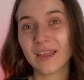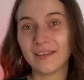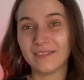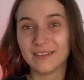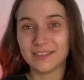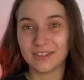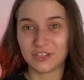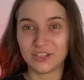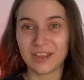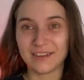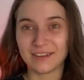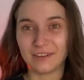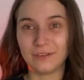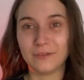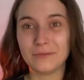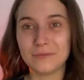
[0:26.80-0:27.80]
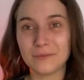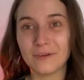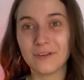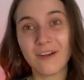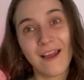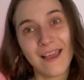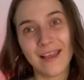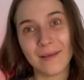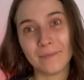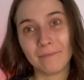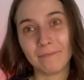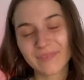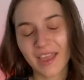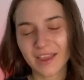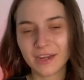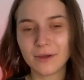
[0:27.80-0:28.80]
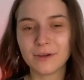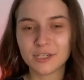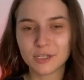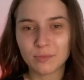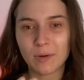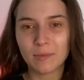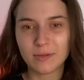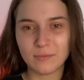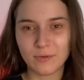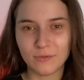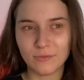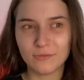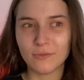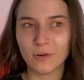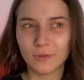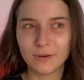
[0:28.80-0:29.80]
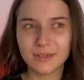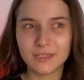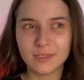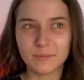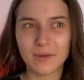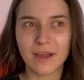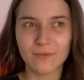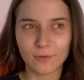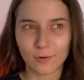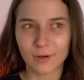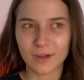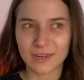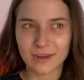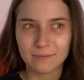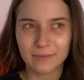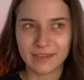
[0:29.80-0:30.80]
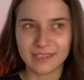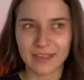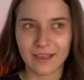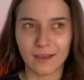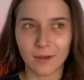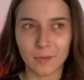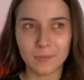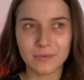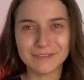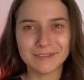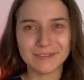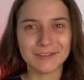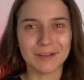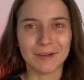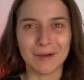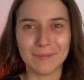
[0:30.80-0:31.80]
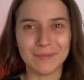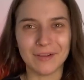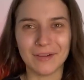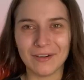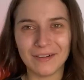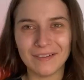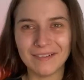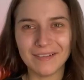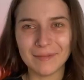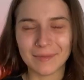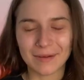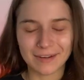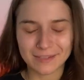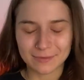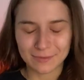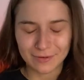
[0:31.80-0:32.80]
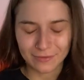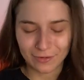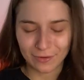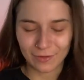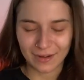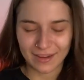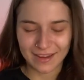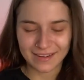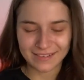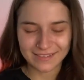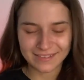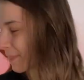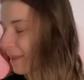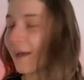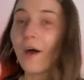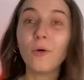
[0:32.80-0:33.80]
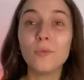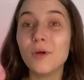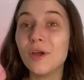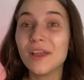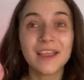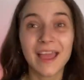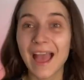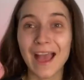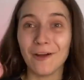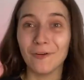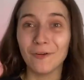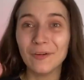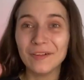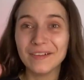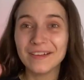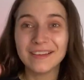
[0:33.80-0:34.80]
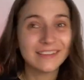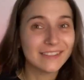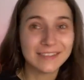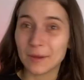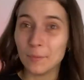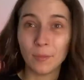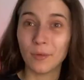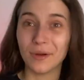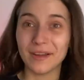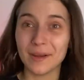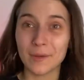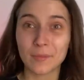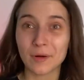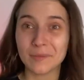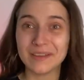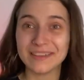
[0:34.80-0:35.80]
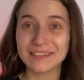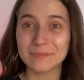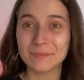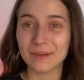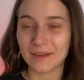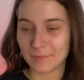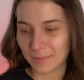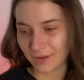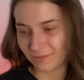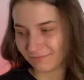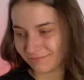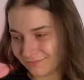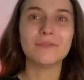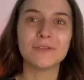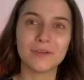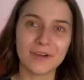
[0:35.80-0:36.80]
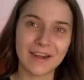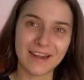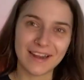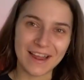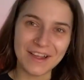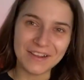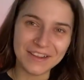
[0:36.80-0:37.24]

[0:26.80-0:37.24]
And there's a shadow where I am. I know I should probably move forwards, but I've already done my setup, so I'm not about to move it all again. I'll work it out at some point, I promise, but I mean, for right now.